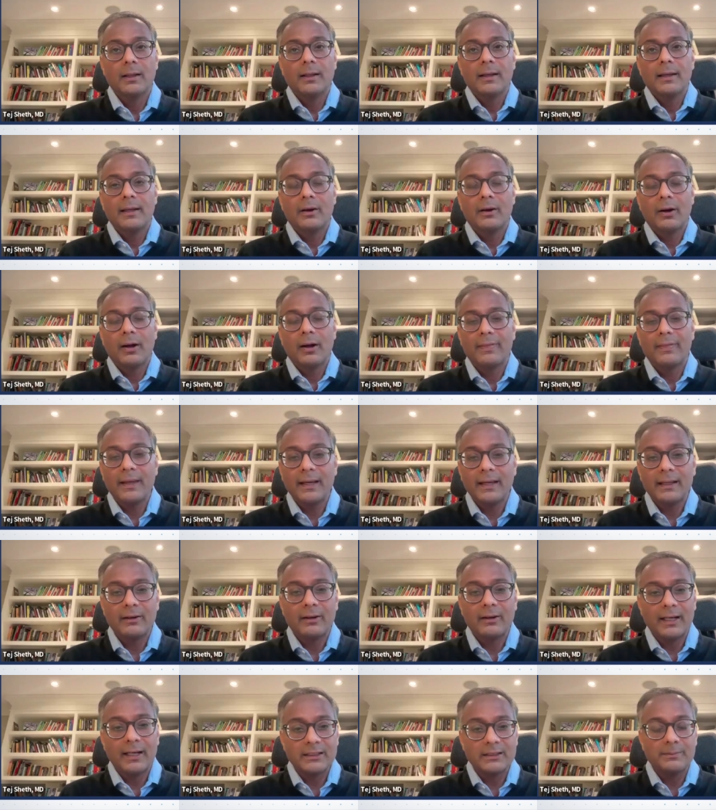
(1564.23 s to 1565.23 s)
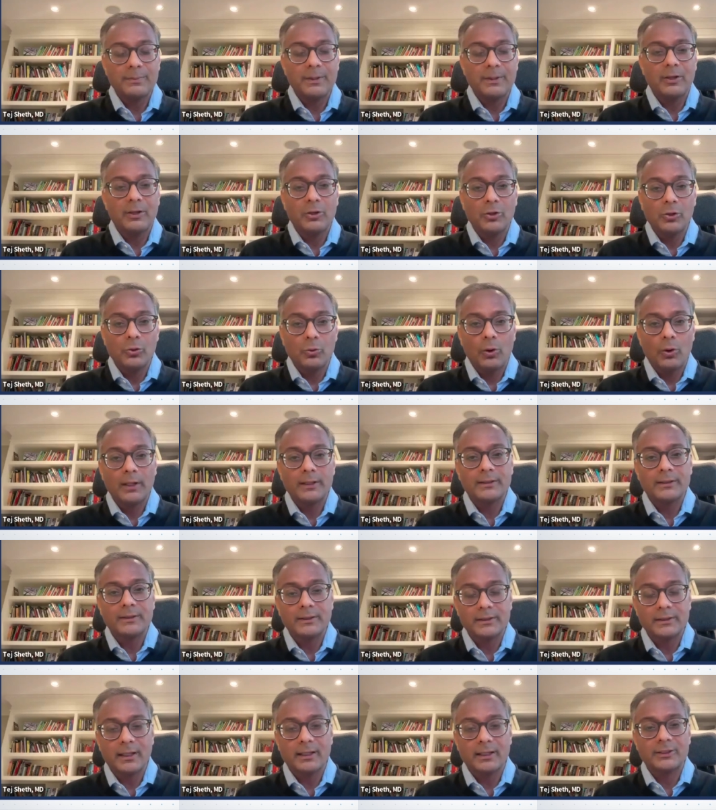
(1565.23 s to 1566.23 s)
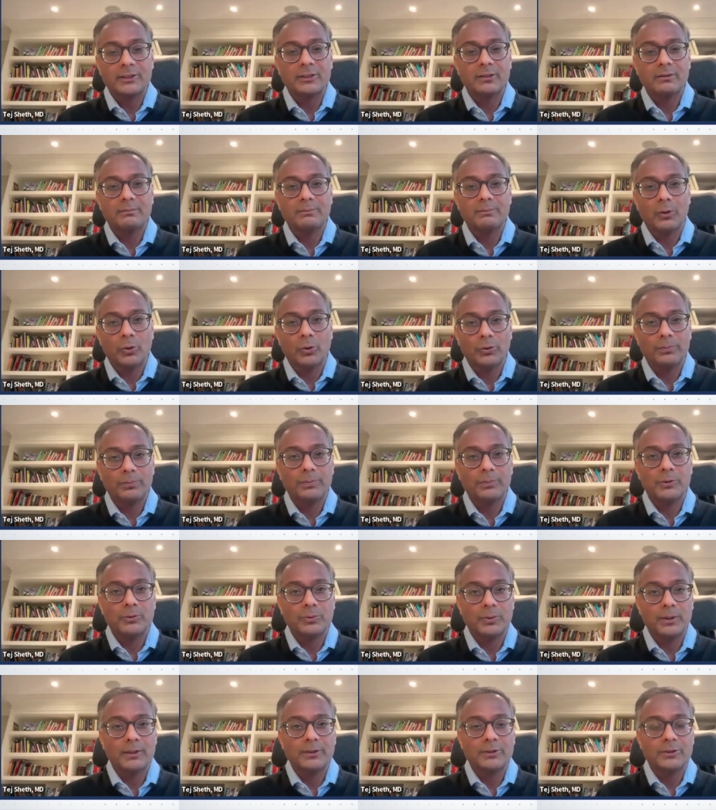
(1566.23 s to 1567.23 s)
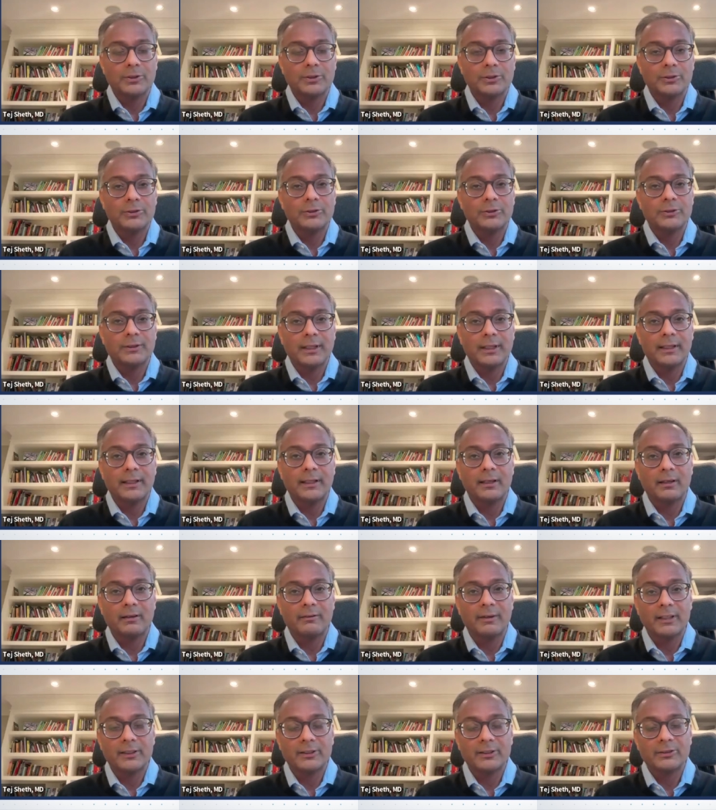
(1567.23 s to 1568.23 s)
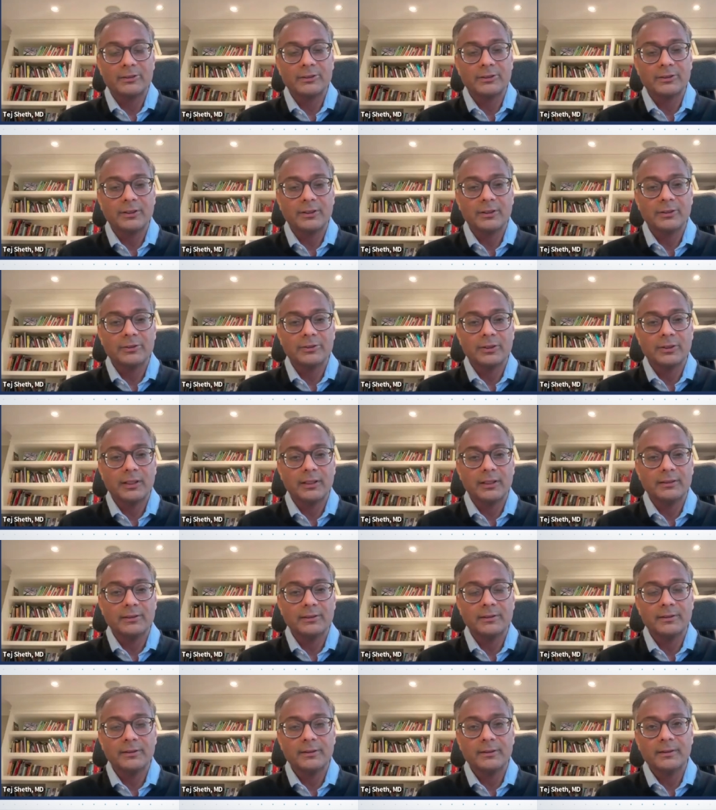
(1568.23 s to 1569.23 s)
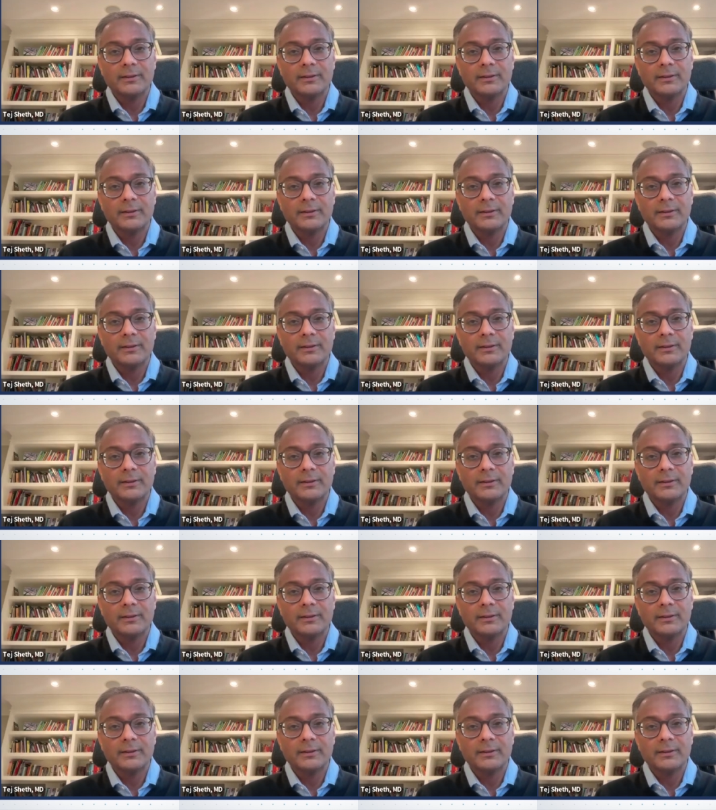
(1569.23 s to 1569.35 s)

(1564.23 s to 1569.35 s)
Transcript: I think there has to be a nuanced discussion both between the surgeons and the interventionists in those cases.